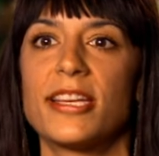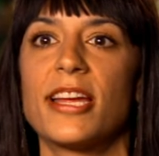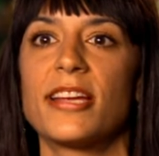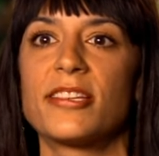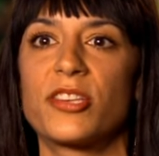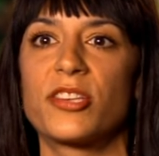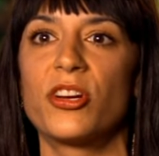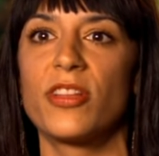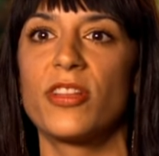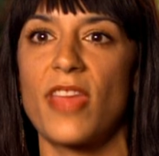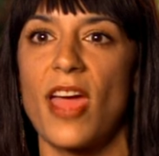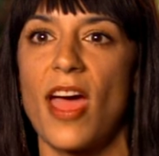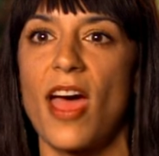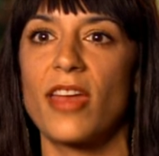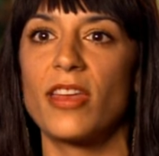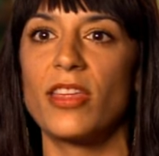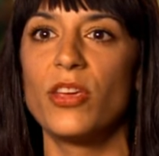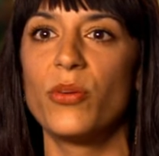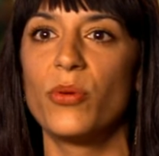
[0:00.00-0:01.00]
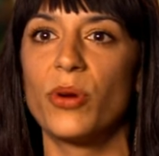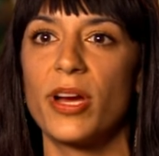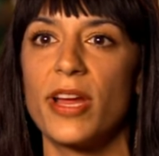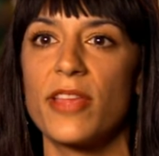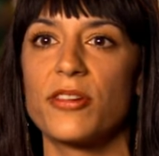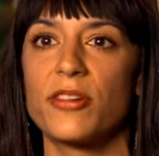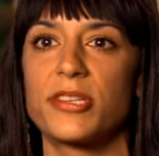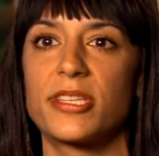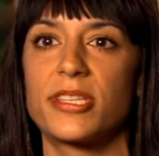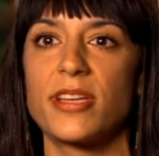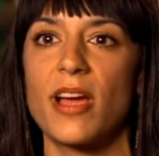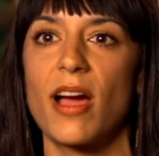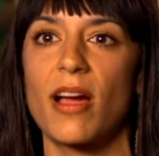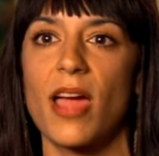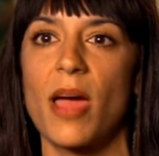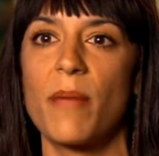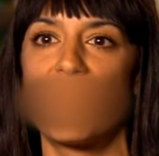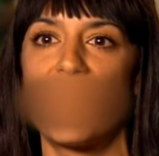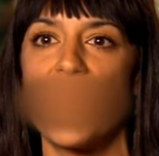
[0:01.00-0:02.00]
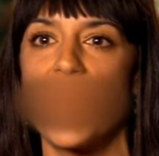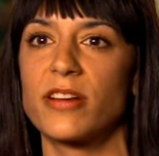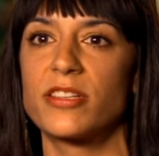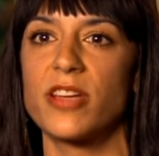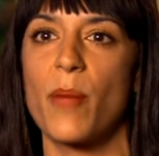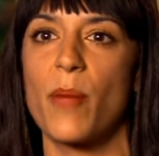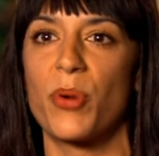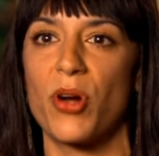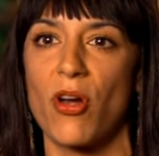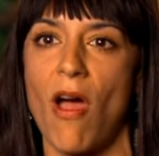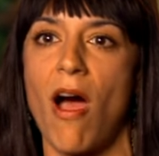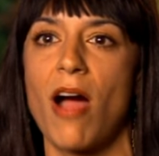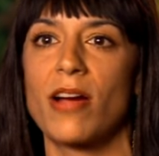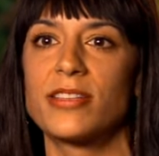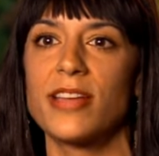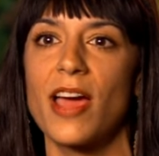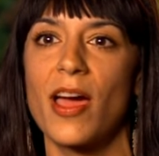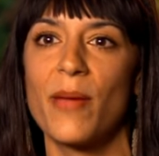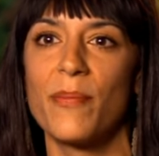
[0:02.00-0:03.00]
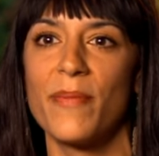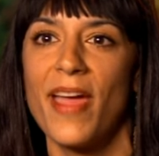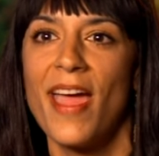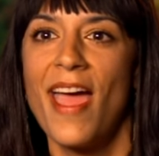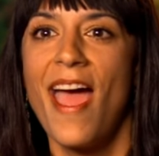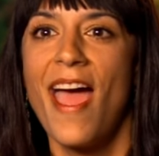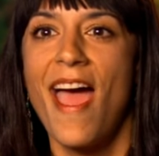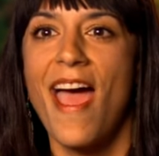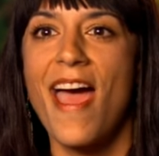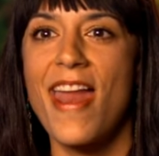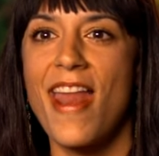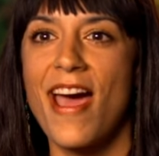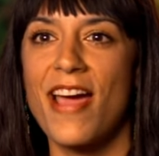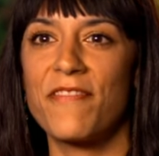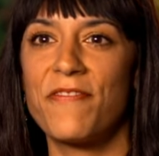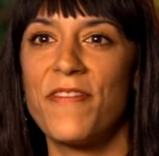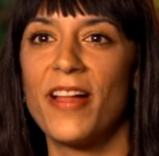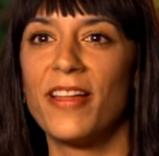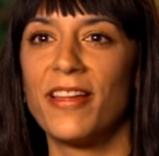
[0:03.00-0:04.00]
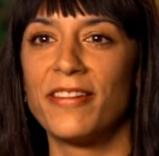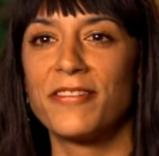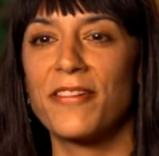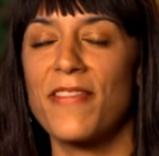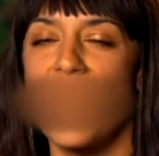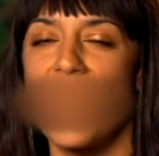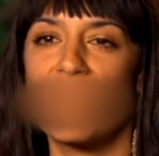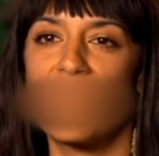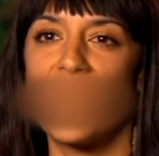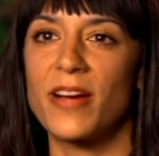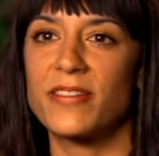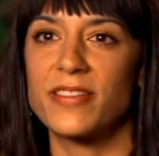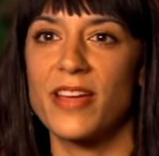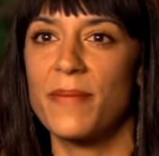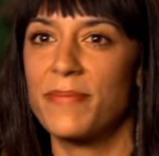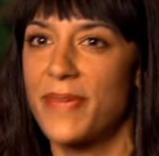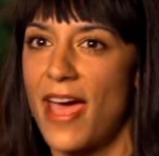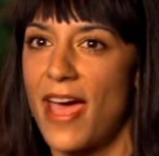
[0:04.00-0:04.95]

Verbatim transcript: desert that you were either stuck up, up, or knocked up, and I fell under that up